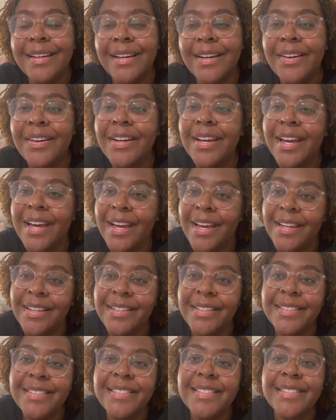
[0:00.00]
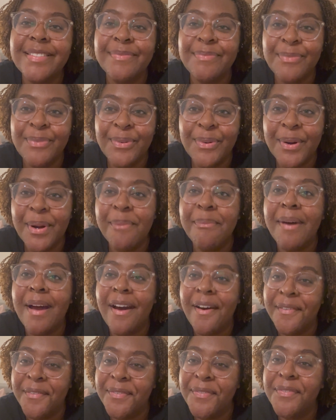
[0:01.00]
okay, this is more
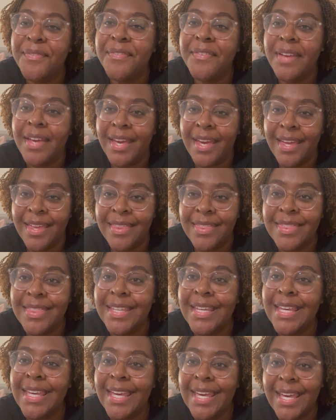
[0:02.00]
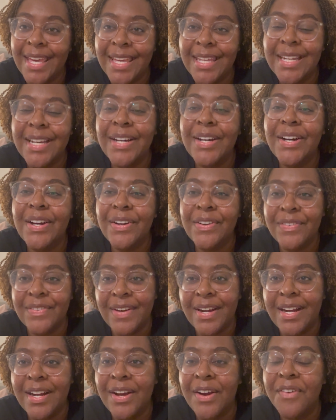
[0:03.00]
about faith again. All
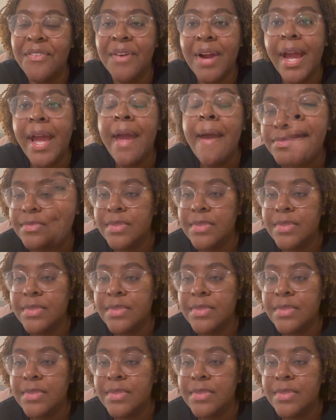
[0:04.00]
right, all right.